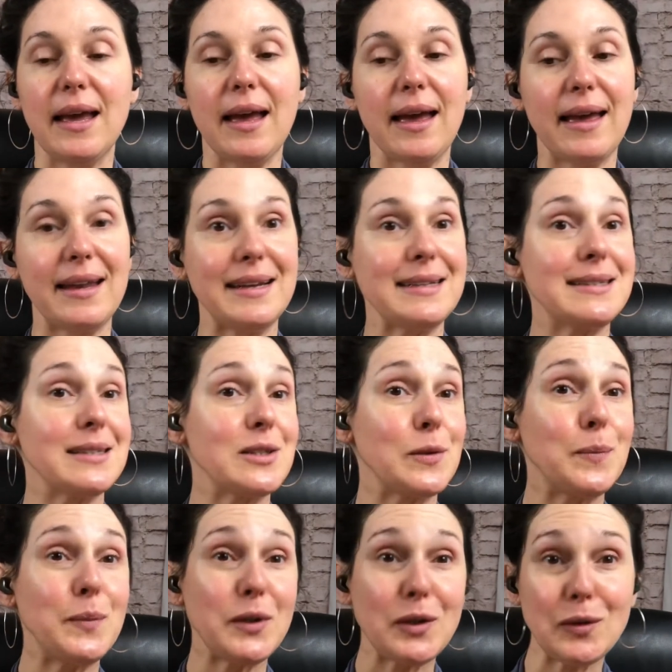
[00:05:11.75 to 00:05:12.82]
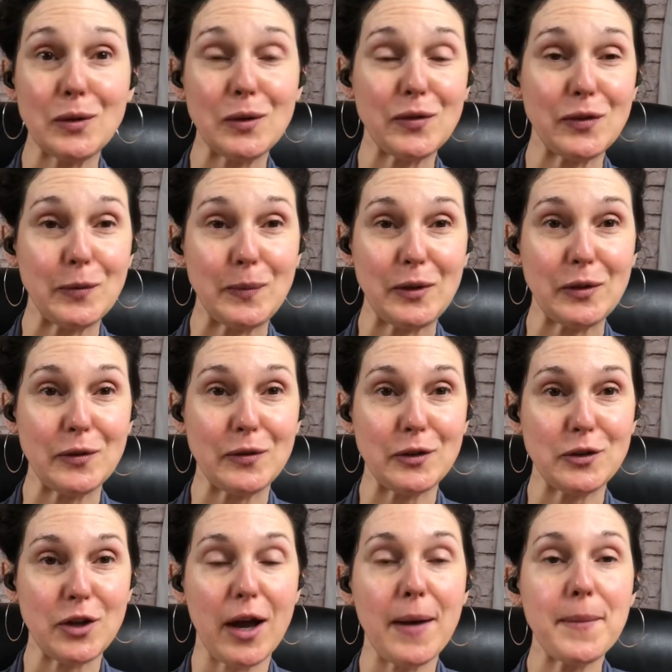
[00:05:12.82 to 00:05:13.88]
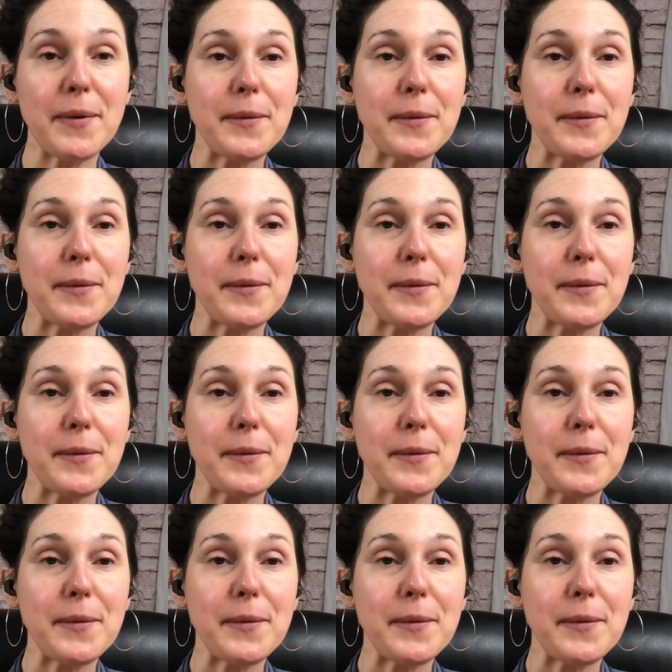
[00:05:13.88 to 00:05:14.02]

and it does a beautiful, beautiful job.